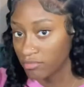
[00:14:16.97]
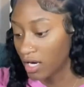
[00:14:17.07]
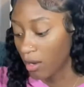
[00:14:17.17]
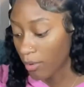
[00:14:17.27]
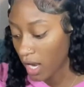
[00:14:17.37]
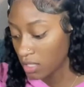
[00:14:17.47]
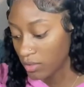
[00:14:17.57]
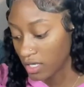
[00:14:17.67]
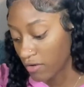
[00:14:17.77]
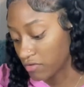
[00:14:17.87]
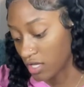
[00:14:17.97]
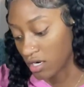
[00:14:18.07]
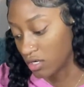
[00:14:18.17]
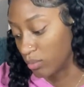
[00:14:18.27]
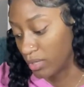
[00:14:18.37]
but I probably would never thought
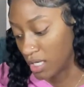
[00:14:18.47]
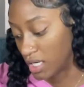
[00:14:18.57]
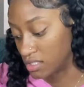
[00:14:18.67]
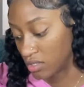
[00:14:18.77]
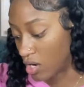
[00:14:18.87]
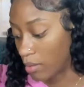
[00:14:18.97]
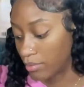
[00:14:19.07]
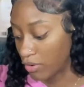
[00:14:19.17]
of no band-aids and